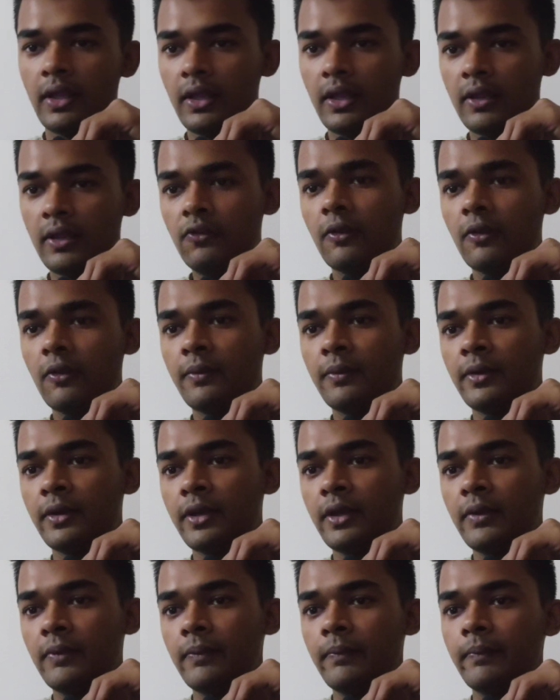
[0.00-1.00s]
In
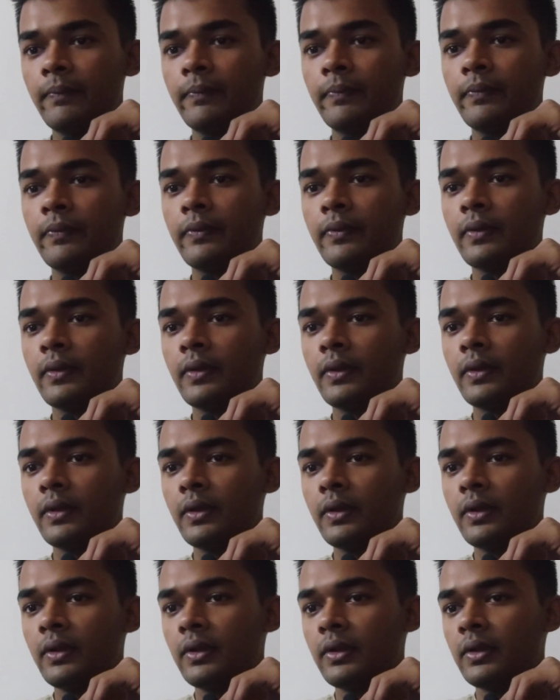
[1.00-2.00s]
summary,
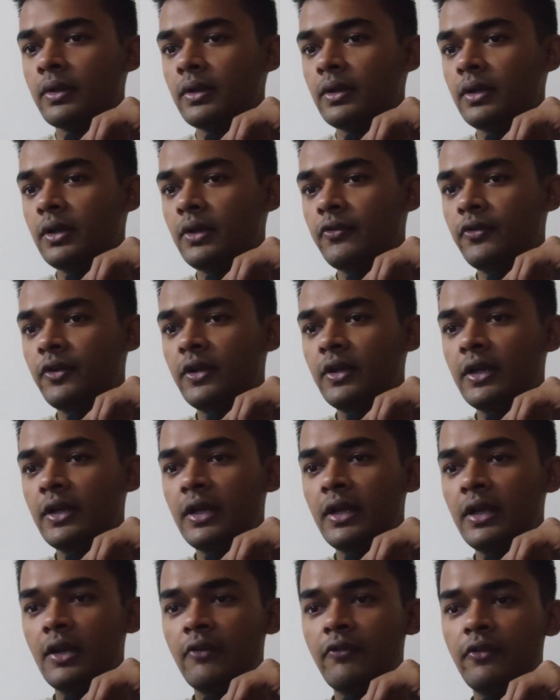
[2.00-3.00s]
dividend
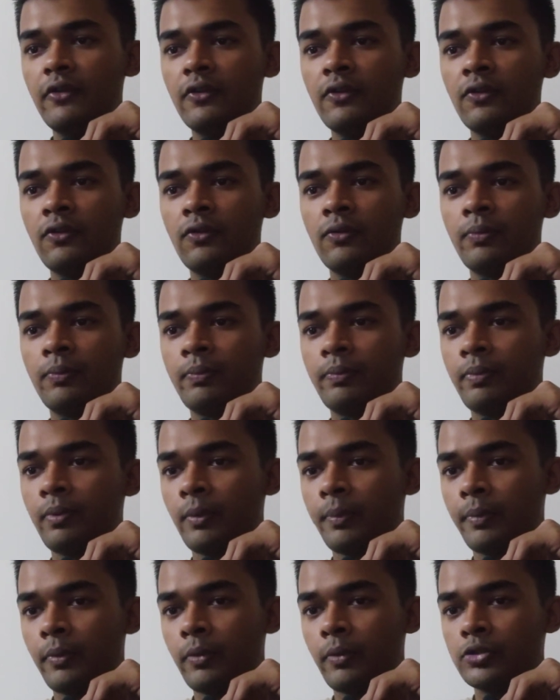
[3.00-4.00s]
irrelevance
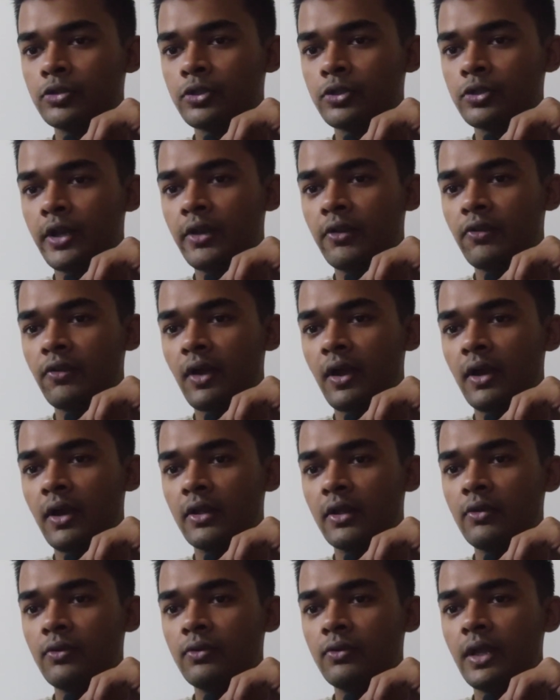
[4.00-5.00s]
proportionates
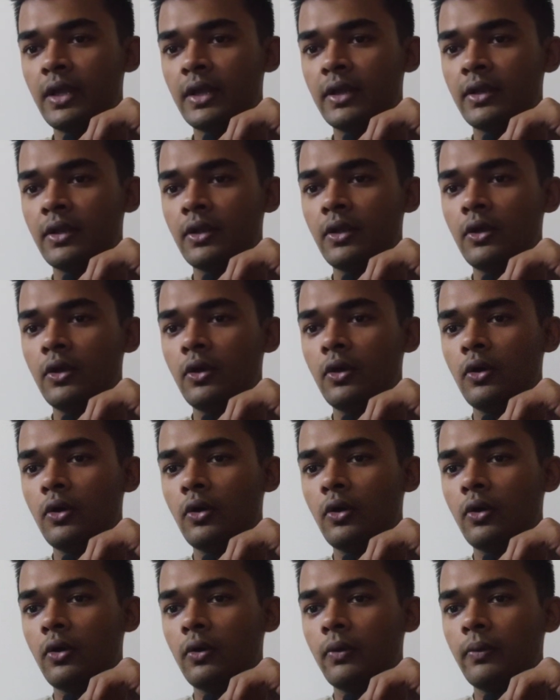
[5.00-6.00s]
argue that
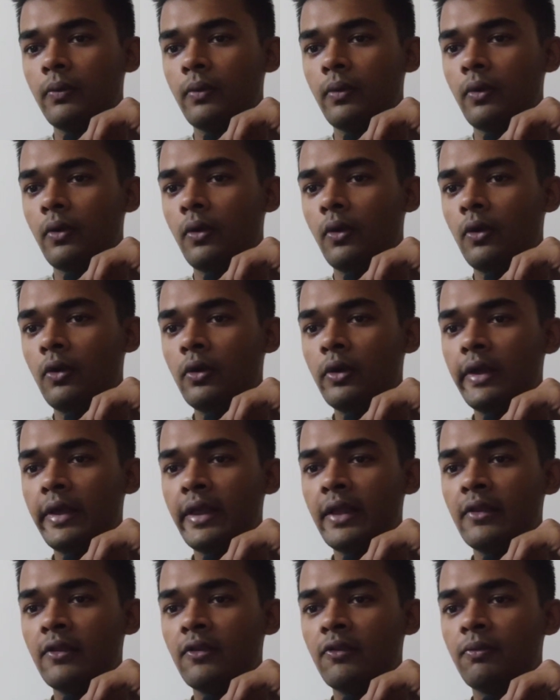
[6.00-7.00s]
all
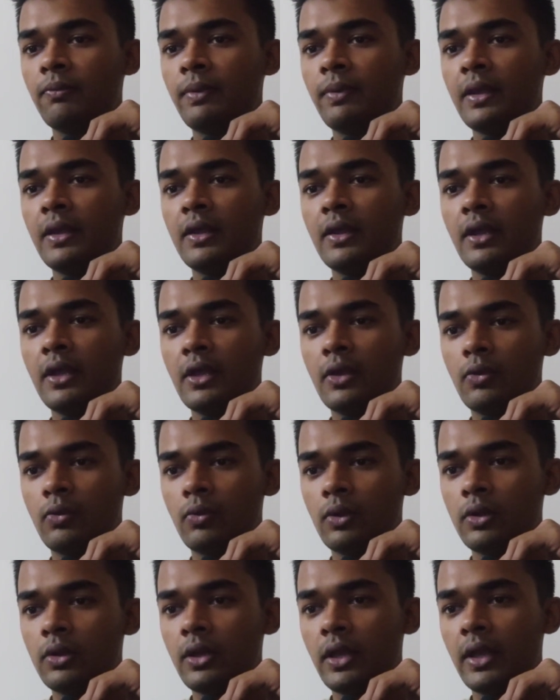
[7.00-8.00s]
else being
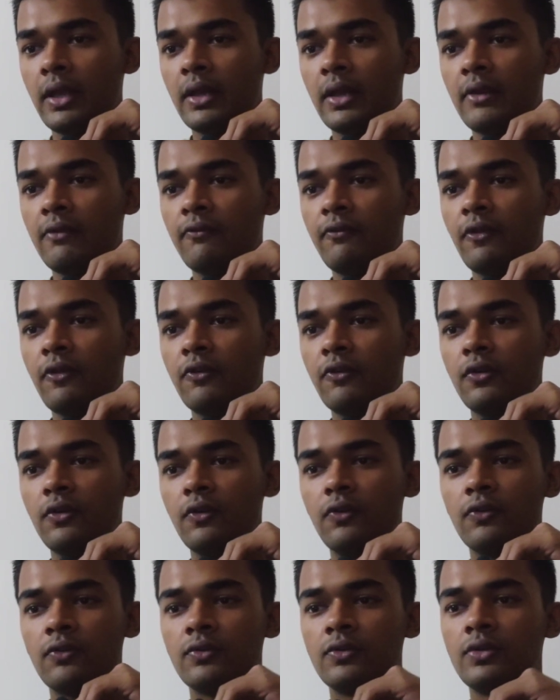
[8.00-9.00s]
equal, an
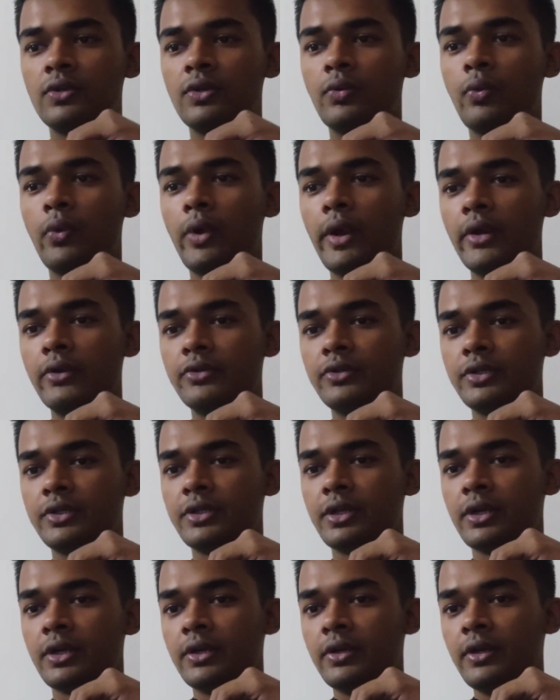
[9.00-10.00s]
investor's required
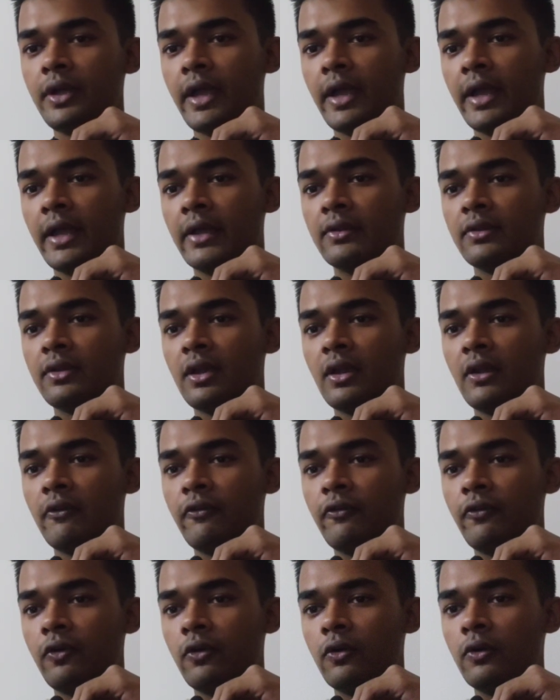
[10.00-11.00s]
return and
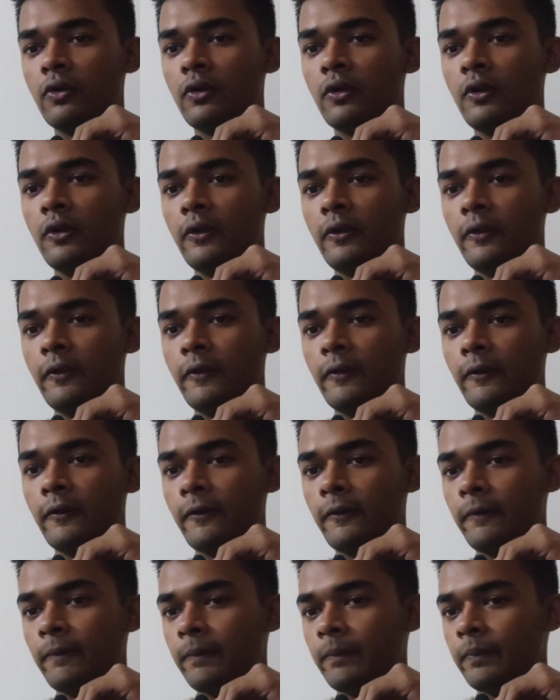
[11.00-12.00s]
therefore
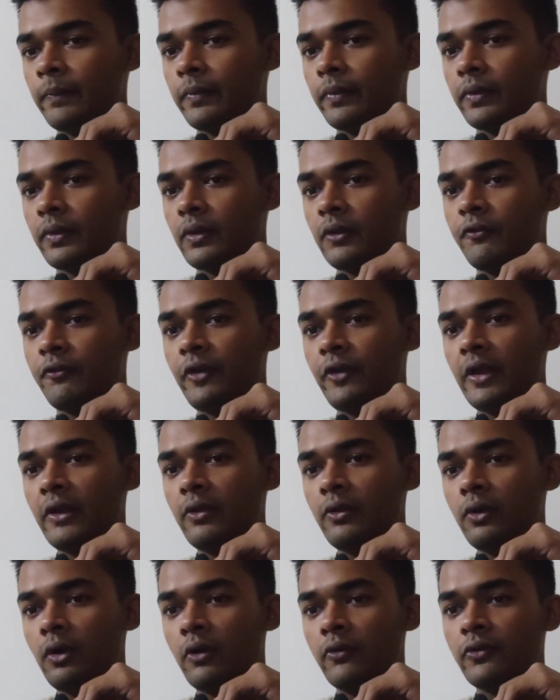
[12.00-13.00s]
the
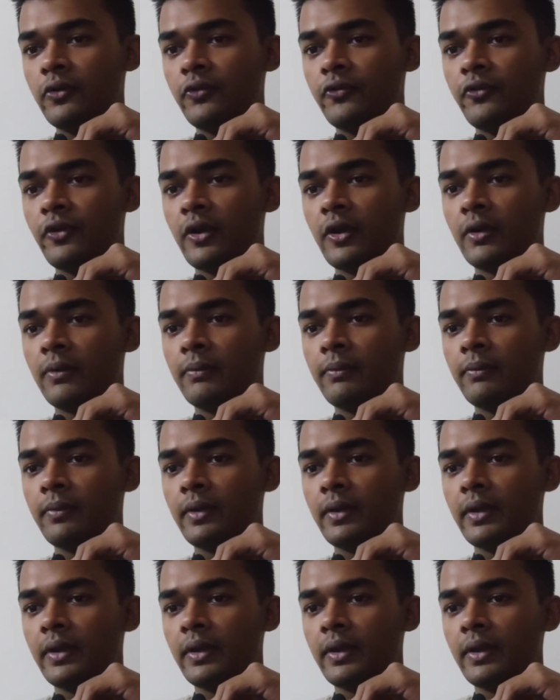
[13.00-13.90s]
value of the firm